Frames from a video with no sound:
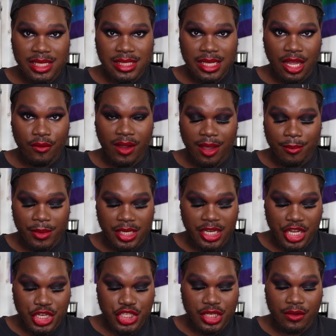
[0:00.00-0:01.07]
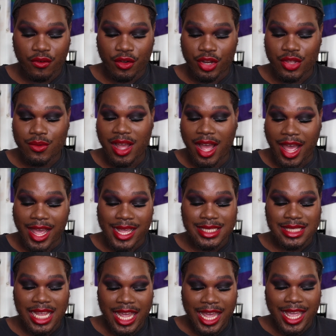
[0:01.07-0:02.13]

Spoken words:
sale recommendation for you guys